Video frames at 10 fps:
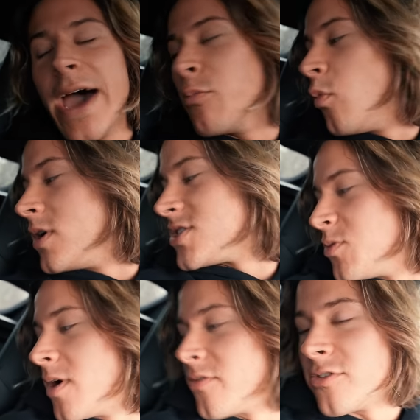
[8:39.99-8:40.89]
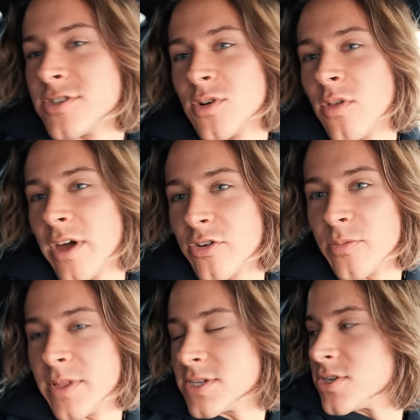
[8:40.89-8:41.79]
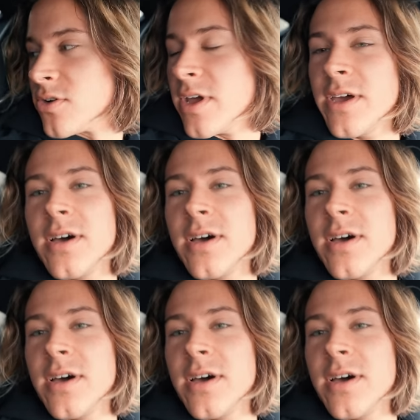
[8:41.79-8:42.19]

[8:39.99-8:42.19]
whatsoever. There's no legroom unless you're a